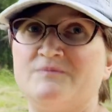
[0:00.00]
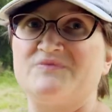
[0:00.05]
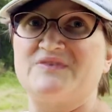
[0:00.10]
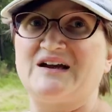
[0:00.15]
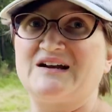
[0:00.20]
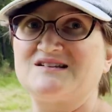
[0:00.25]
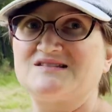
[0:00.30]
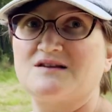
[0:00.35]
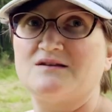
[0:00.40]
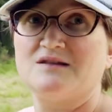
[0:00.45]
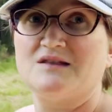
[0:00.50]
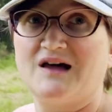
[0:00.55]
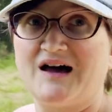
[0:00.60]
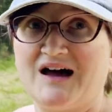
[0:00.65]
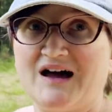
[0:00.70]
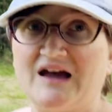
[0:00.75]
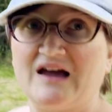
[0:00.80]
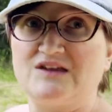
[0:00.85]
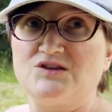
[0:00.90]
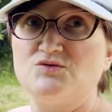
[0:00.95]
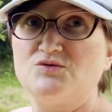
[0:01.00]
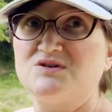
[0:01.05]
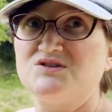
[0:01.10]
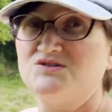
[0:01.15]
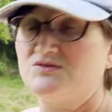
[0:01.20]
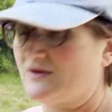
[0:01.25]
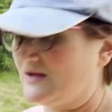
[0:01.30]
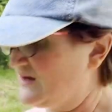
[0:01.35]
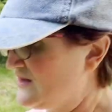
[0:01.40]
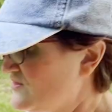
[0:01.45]
That is a lie. You can
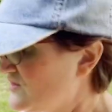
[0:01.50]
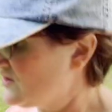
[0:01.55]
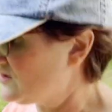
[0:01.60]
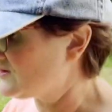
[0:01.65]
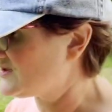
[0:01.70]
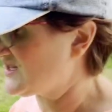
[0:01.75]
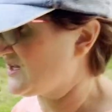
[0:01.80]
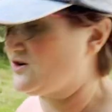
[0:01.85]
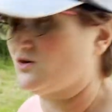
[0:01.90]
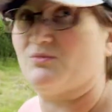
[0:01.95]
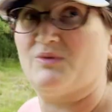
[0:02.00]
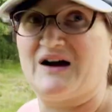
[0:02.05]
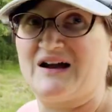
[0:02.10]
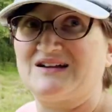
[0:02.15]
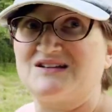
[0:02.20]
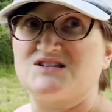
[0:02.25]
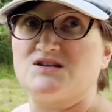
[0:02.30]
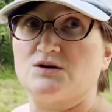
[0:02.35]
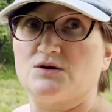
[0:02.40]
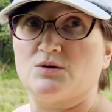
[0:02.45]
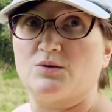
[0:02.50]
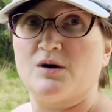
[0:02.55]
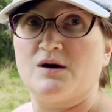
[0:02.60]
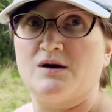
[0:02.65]
do anything you set your mind to.